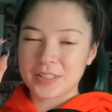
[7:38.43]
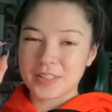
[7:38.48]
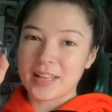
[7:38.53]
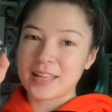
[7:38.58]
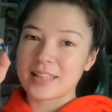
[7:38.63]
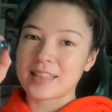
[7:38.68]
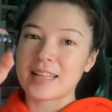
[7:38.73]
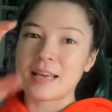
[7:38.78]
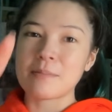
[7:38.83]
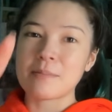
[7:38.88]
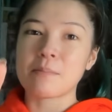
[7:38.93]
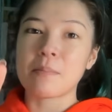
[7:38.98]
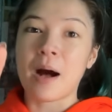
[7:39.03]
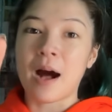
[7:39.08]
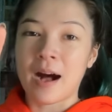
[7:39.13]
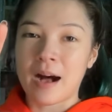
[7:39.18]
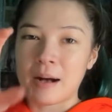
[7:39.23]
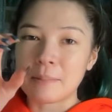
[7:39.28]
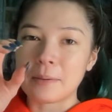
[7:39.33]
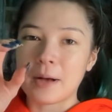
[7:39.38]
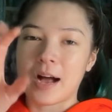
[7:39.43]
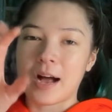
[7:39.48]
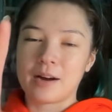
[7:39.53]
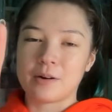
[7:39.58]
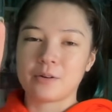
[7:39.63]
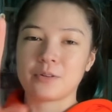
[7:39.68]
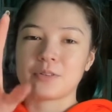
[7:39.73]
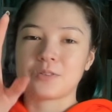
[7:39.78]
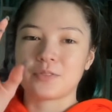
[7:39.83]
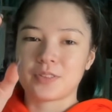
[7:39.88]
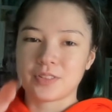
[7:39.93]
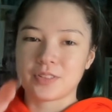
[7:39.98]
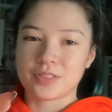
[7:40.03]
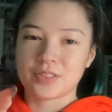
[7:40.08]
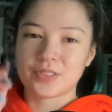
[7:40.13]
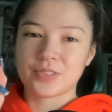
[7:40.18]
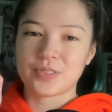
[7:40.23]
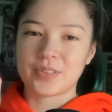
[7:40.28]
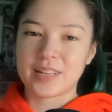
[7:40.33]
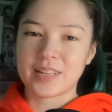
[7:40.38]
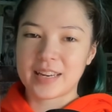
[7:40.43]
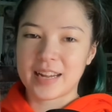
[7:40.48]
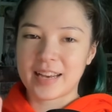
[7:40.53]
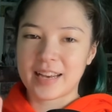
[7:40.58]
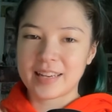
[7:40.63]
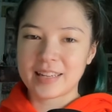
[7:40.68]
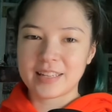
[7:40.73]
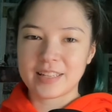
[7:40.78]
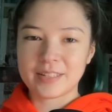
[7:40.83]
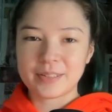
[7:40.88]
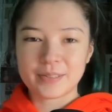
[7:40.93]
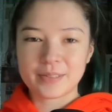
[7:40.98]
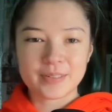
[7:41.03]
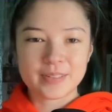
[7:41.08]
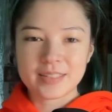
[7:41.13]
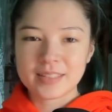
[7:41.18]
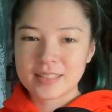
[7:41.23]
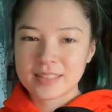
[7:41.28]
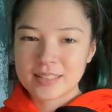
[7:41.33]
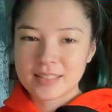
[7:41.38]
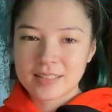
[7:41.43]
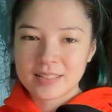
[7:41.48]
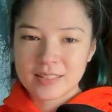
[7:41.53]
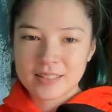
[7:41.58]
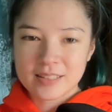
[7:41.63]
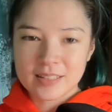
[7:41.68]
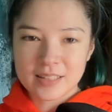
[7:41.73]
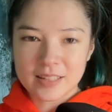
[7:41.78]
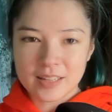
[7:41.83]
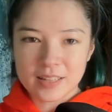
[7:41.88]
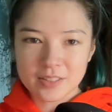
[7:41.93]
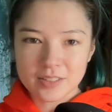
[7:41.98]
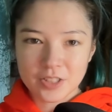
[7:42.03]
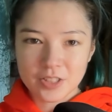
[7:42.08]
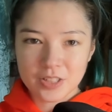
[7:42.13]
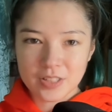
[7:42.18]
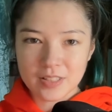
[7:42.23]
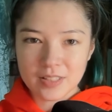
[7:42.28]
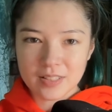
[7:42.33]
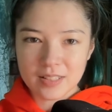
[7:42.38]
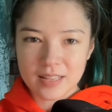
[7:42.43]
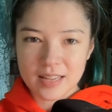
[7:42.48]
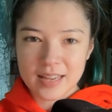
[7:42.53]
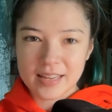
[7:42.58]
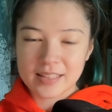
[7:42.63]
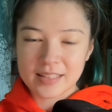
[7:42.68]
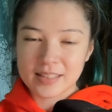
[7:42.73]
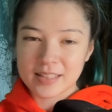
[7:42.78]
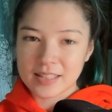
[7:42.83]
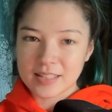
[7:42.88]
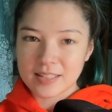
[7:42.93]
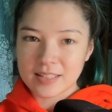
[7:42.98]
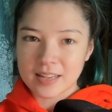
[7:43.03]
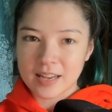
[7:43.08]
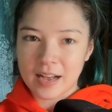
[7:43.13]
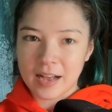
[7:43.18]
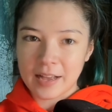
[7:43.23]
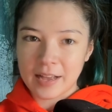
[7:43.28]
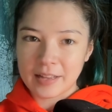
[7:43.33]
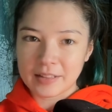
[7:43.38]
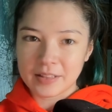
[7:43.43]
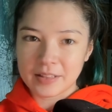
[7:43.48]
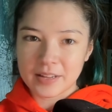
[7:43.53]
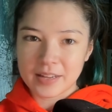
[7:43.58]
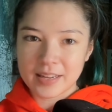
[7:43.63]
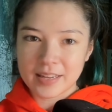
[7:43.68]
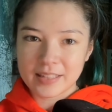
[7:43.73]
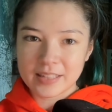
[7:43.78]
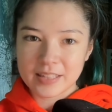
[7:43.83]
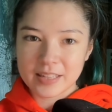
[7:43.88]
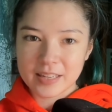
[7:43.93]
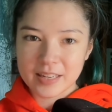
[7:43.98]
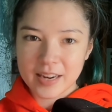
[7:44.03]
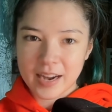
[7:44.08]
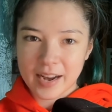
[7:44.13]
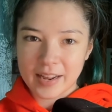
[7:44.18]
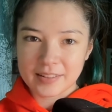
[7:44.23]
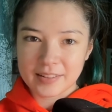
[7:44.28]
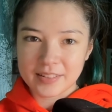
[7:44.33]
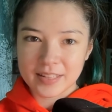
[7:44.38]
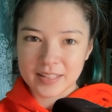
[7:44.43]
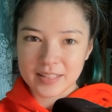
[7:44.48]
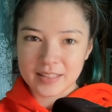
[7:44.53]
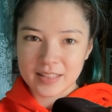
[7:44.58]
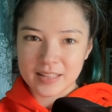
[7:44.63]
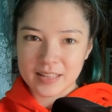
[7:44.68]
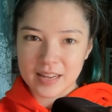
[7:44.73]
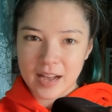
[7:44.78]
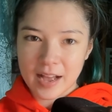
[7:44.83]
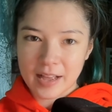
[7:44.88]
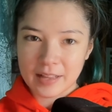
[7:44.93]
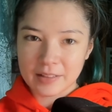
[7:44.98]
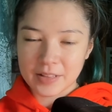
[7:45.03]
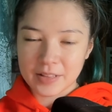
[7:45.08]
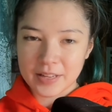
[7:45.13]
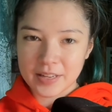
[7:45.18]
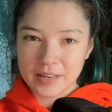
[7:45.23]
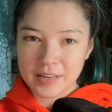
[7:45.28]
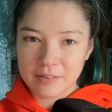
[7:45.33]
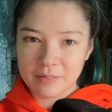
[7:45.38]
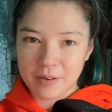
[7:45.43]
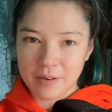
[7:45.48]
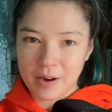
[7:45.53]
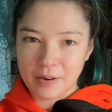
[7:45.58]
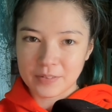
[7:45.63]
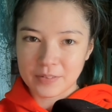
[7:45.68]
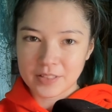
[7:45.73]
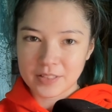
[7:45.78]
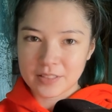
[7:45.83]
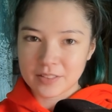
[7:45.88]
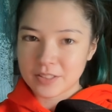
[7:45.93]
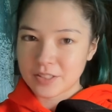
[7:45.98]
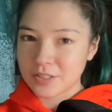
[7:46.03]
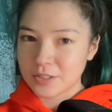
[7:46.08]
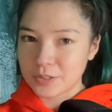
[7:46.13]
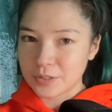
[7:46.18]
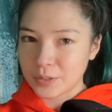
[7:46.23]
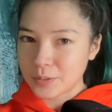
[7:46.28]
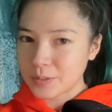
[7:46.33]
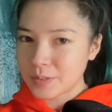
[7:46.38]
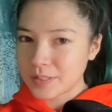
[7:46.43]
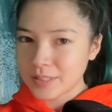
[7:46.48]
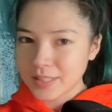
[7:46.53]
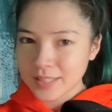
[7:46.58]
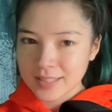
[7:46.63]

Like, they pop out of the screen at you. She's slaying. This eyeliner and like the highlight around it too.